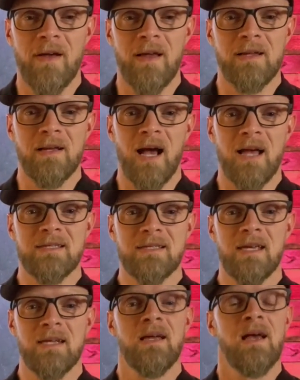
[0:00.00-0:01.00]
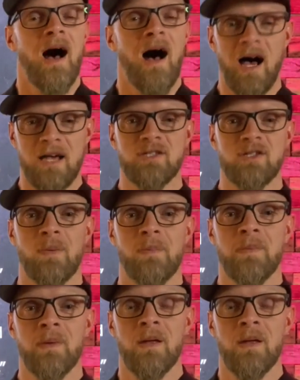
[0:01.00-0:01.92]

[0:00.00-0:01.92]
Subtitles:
And God said, awesome.